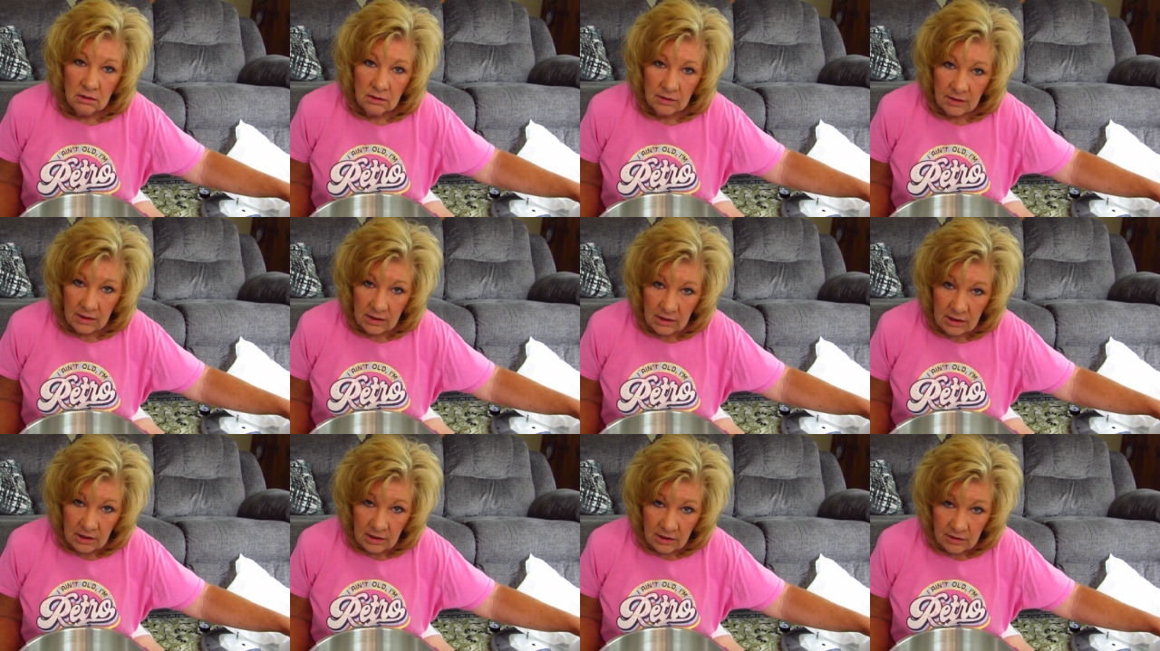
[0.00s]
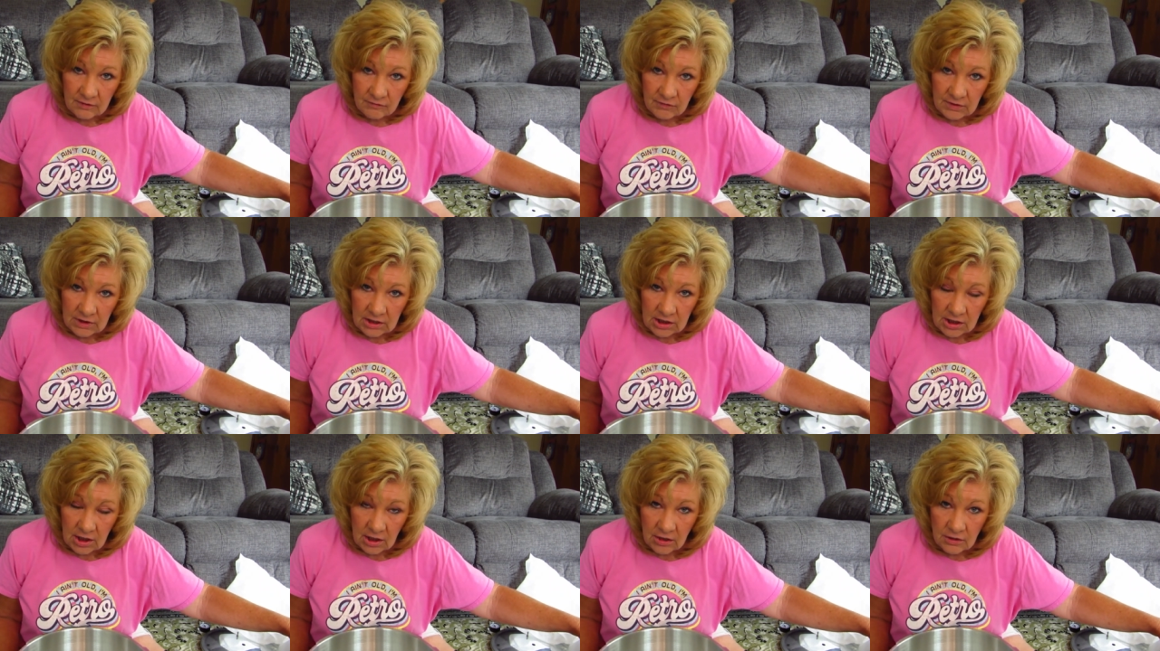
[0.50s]
canning
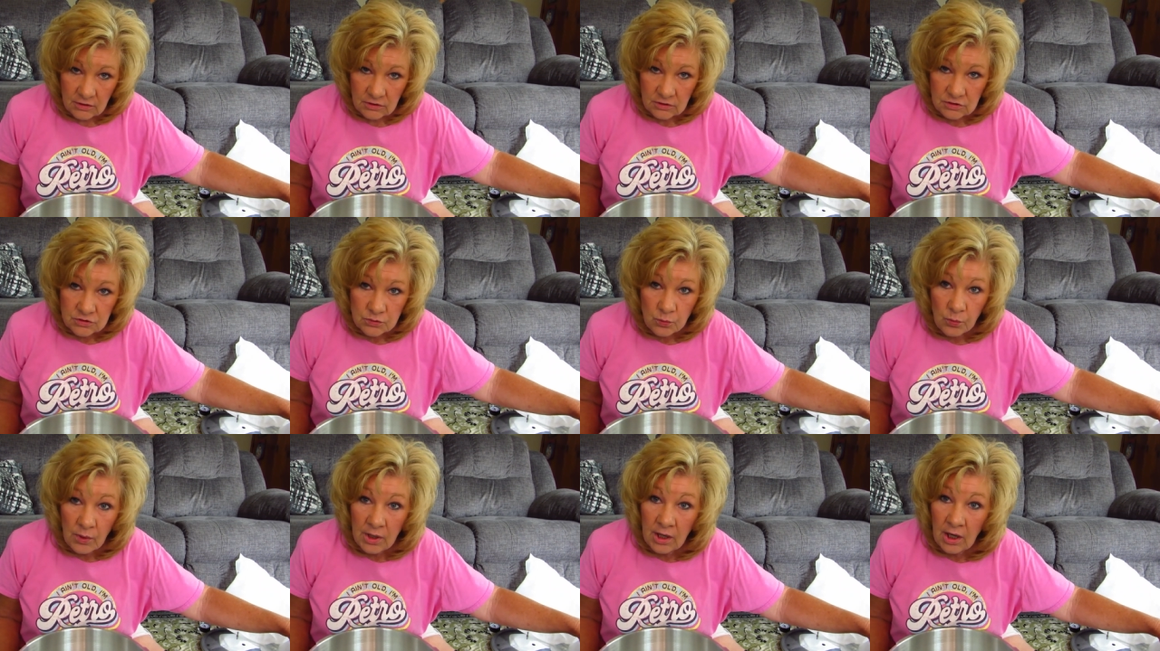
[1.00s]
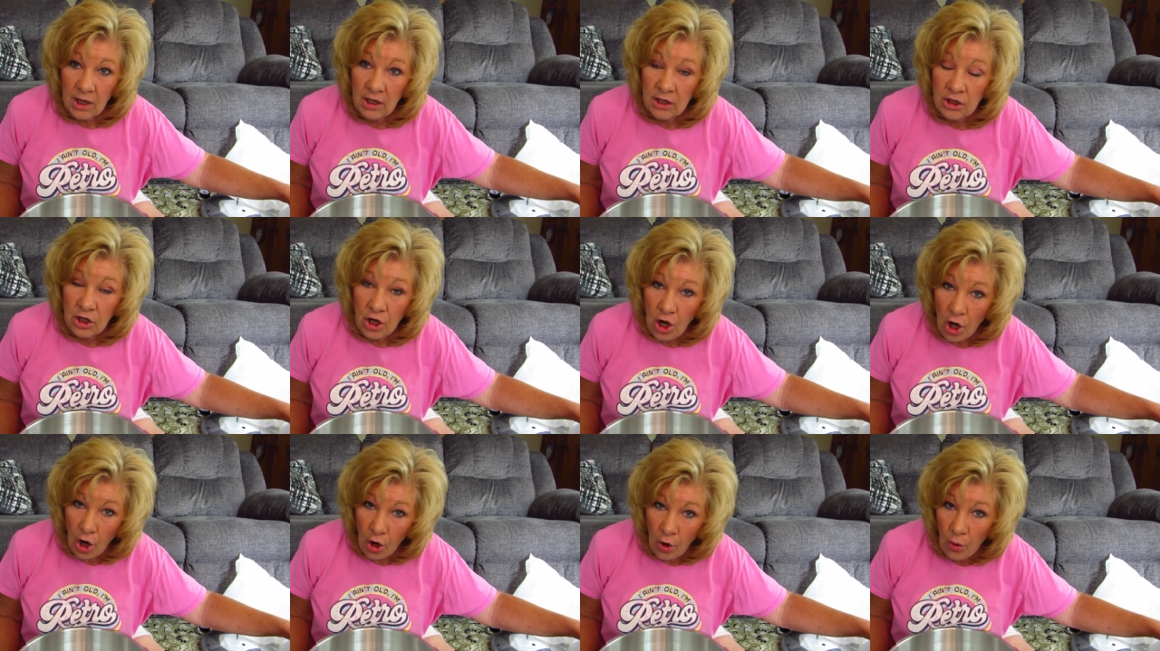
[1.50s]
videos when I
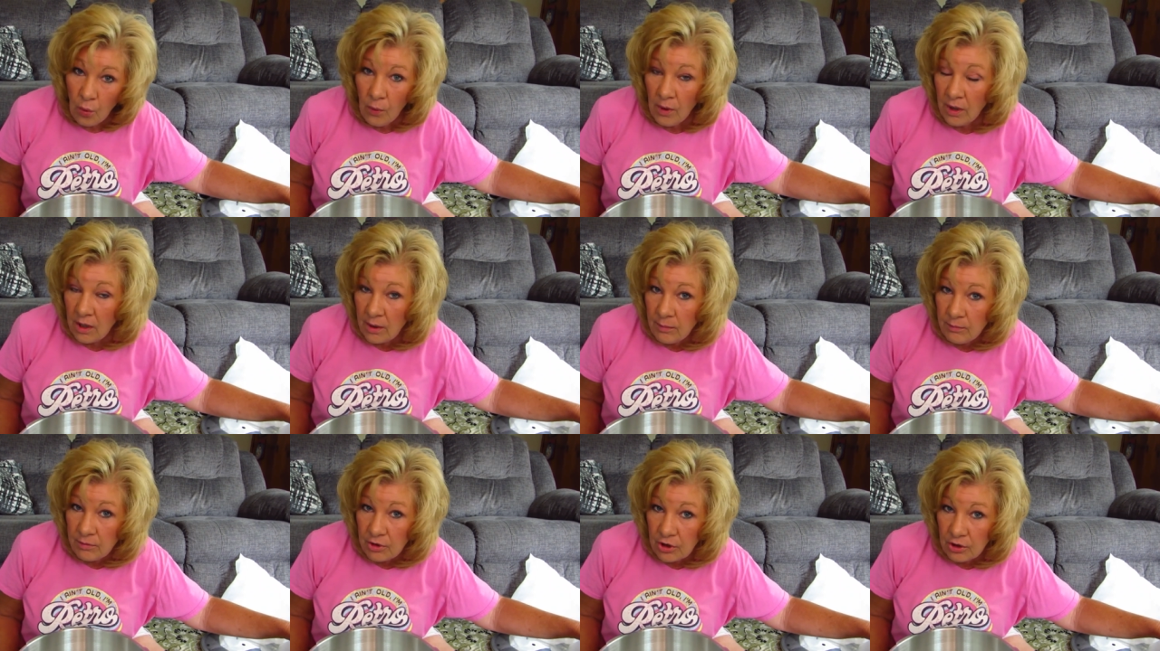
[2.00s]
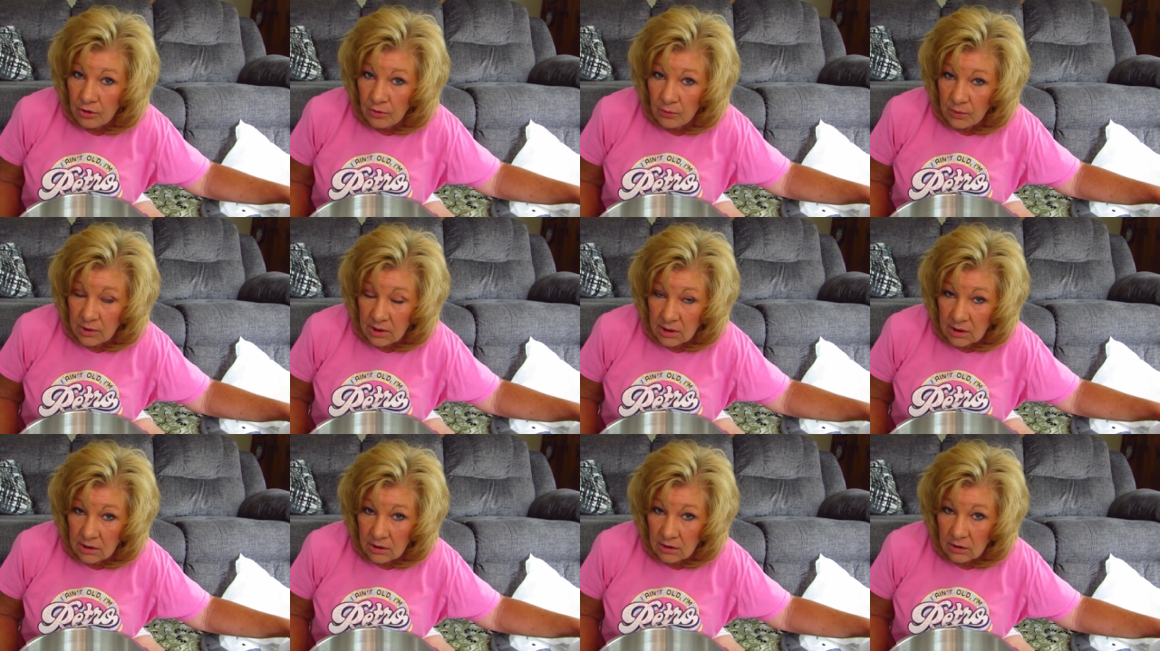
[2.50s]
know what I'm
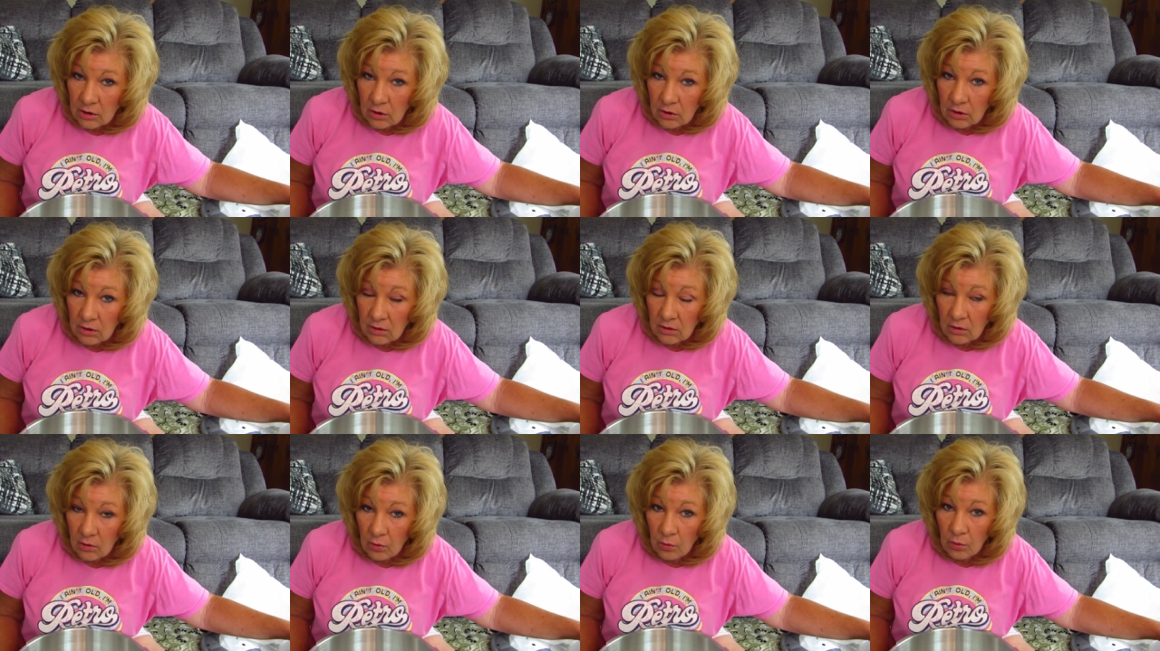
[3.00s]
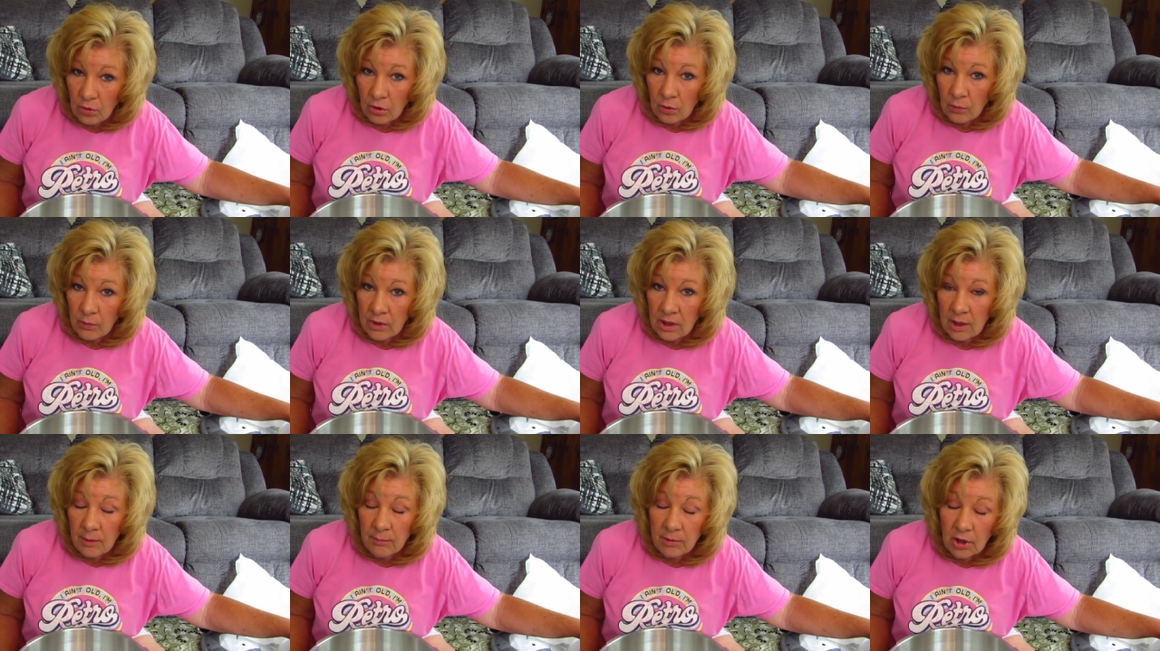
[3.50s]
doing or
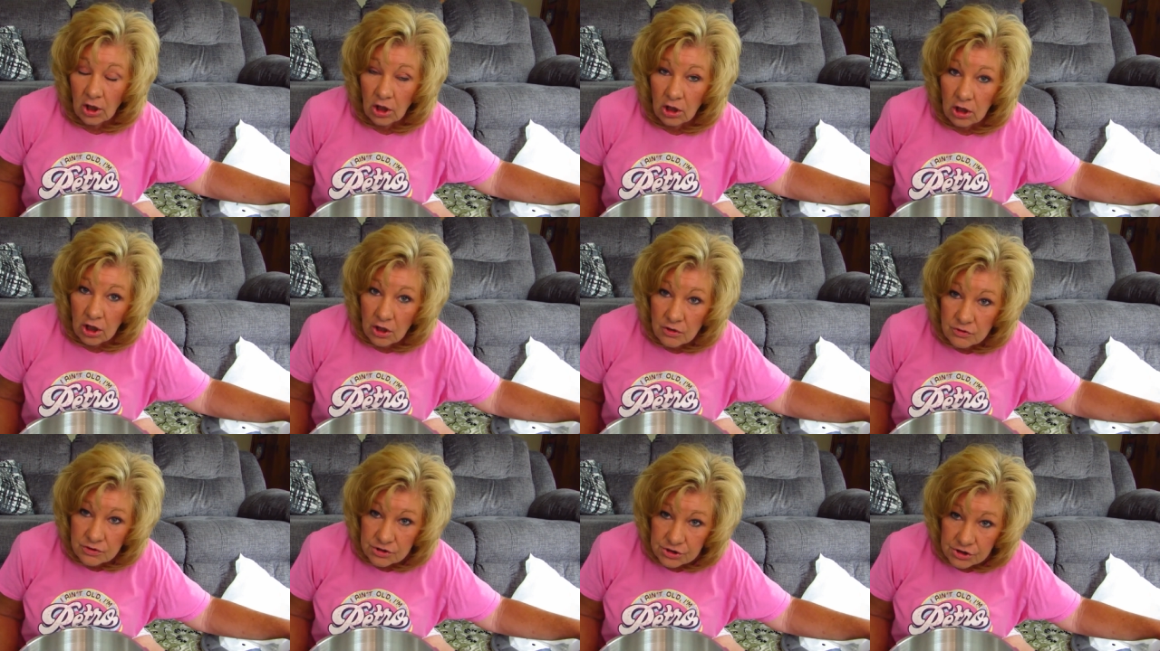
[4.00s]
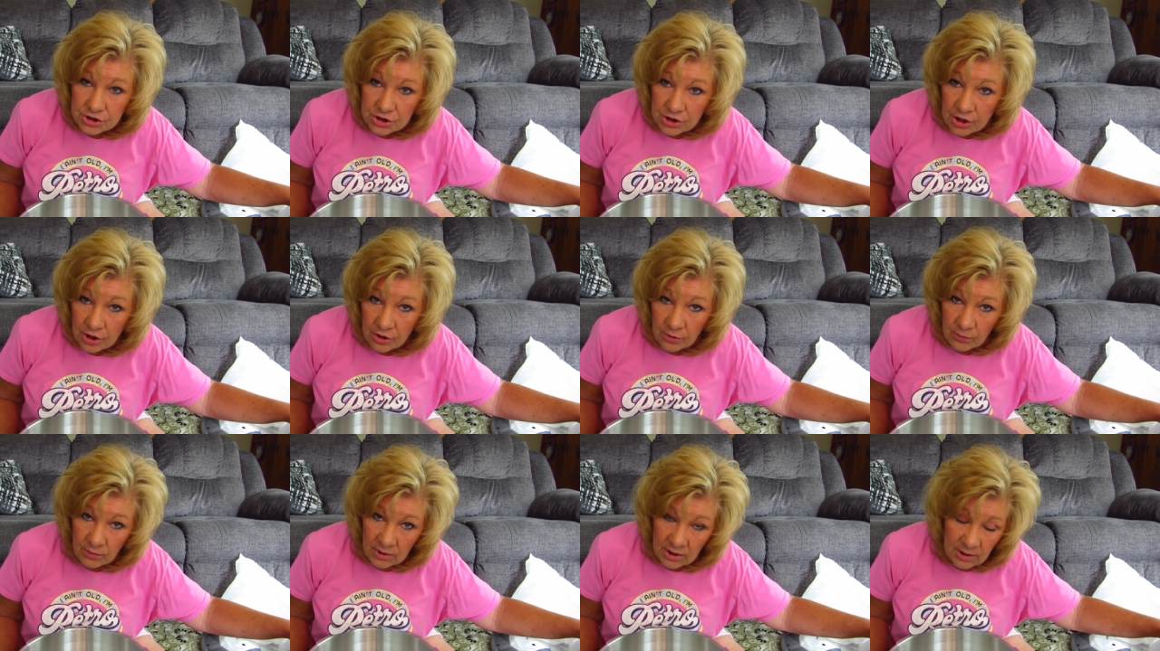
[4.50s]
when I'm close to
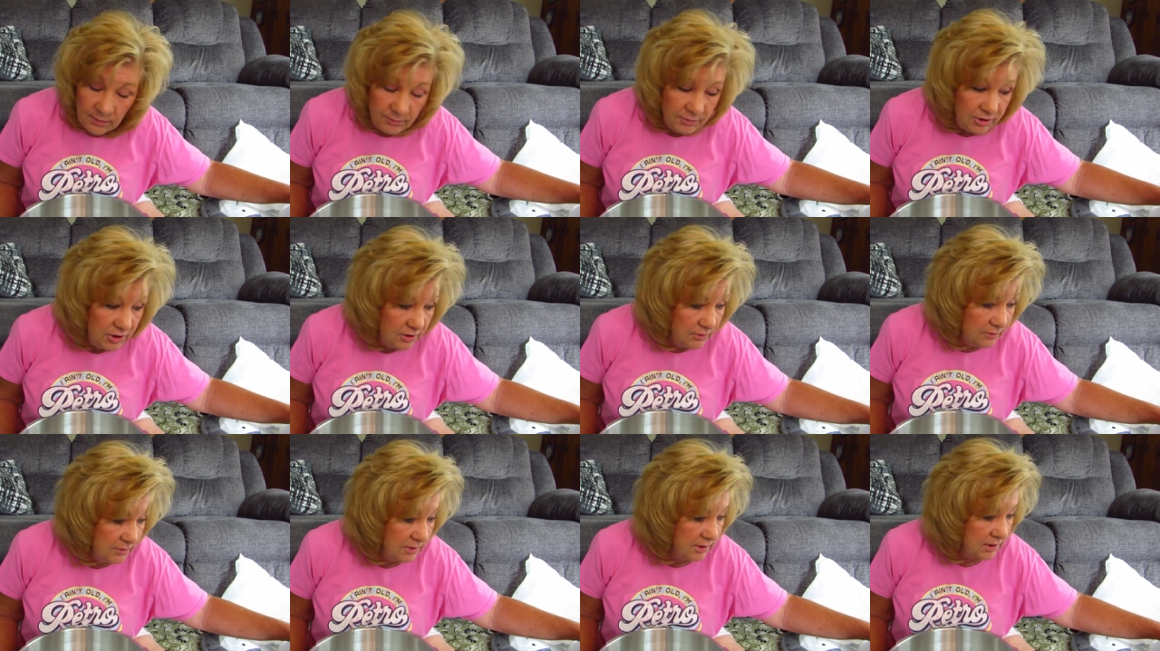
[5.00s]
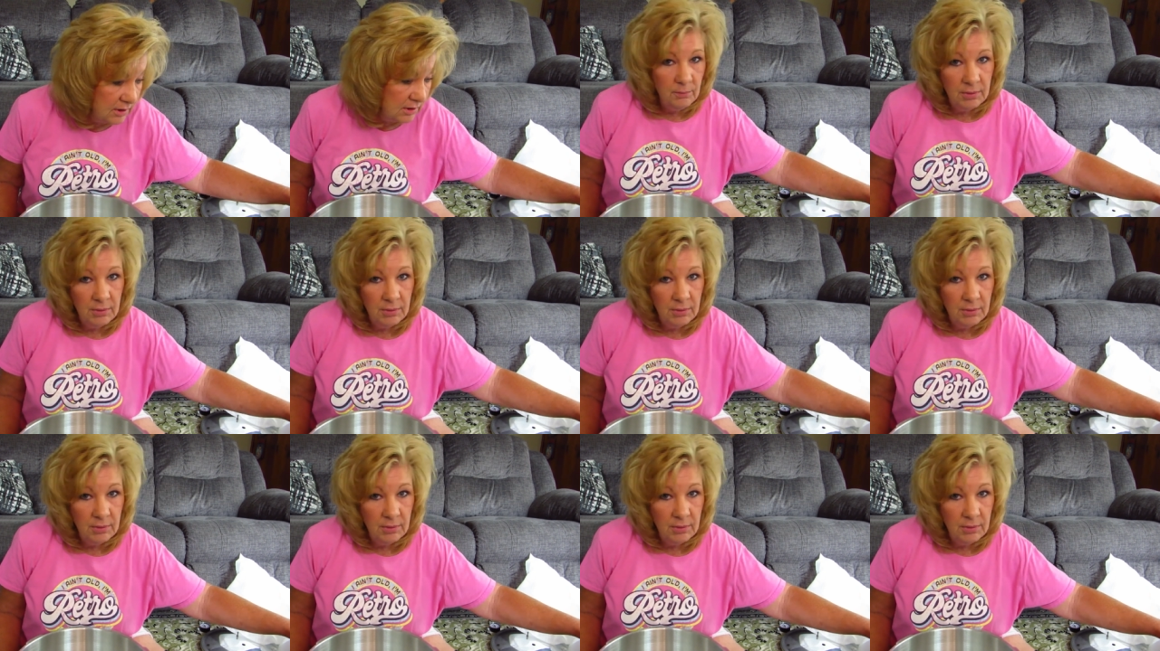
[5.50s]
know what I'm doing.